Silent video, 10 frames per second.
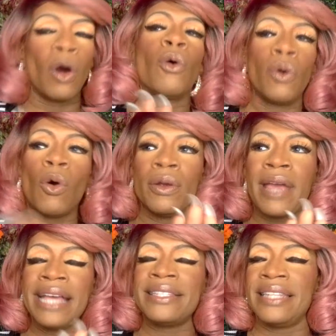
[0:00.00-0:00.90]
or or,
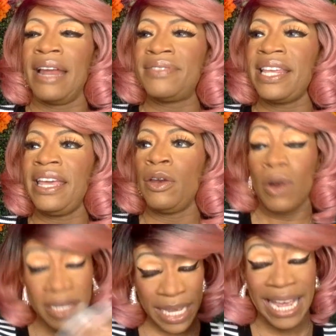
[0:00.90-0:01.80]
or cases that I've
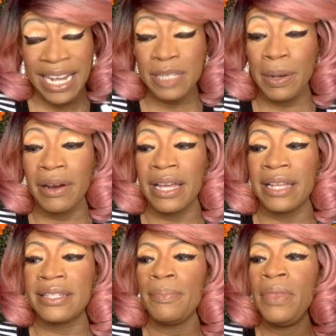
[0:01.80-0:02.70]
seen or in
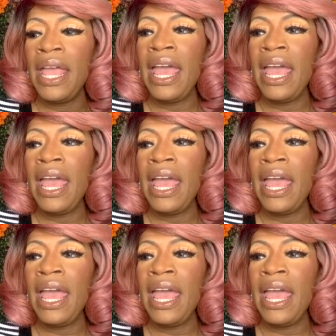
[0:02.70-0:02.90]
experience,